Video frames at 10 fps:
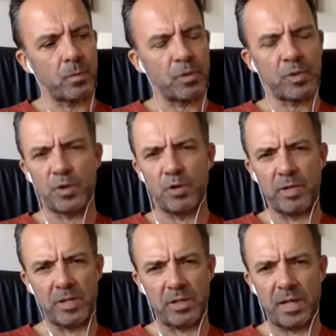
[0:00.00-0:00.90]

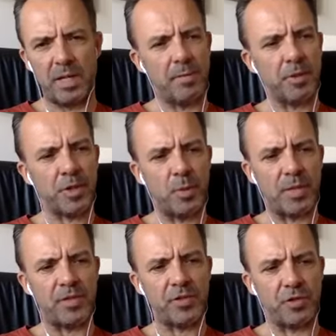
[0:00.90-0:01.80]
stories, and I'm not sure
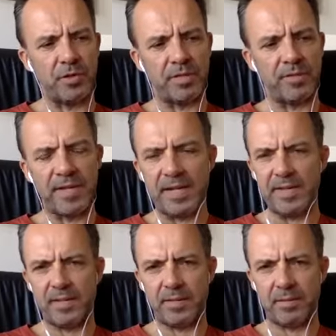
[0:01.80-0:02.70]
whether stories fit in
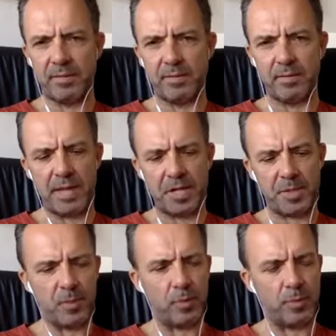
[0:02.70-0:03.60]
this
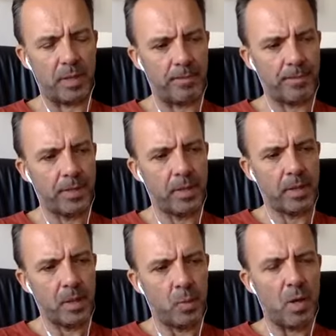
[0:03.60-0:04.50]
dashboard, but
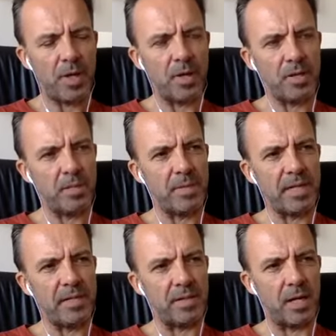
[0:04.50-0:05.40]
what occurs to me
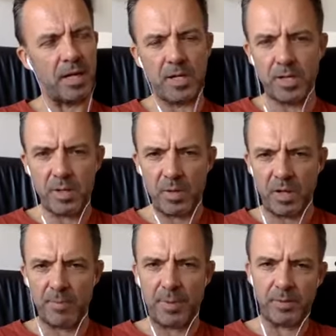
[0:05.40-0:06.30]
is that you and
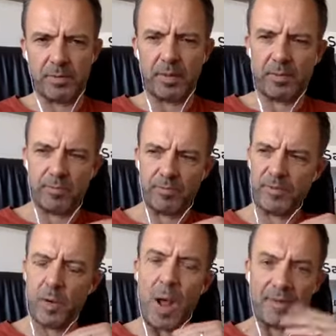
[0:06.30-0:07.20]
I both
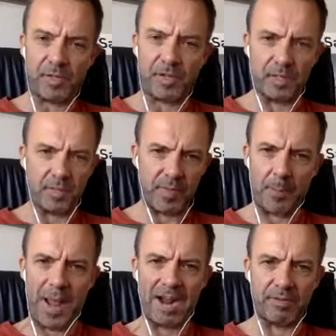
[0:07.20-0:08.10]
real advocates
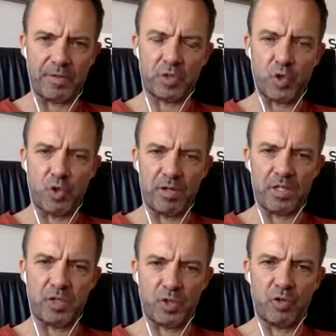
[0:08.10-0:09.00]
power of stories
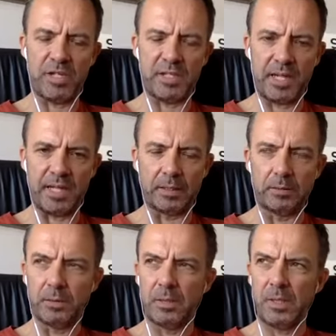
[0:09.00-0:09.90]
and storytelling.
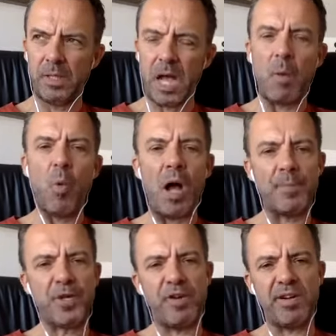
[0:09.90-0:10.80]
And what I'm
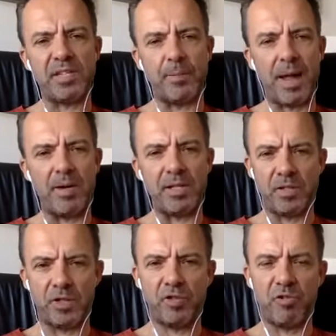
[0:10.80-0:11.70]
curious about is the
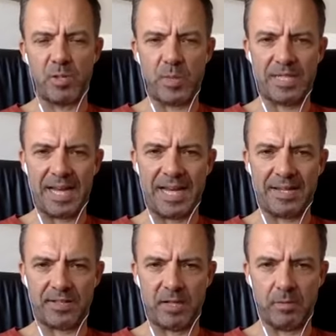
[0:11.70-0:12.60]
stories we tell
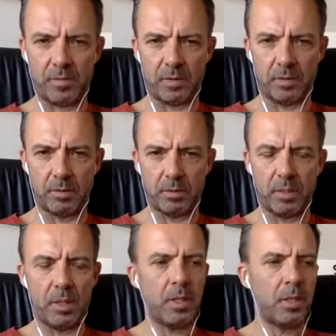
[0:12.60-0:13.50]
ourselves.
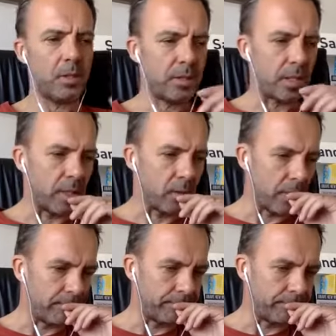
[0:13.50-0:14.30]
So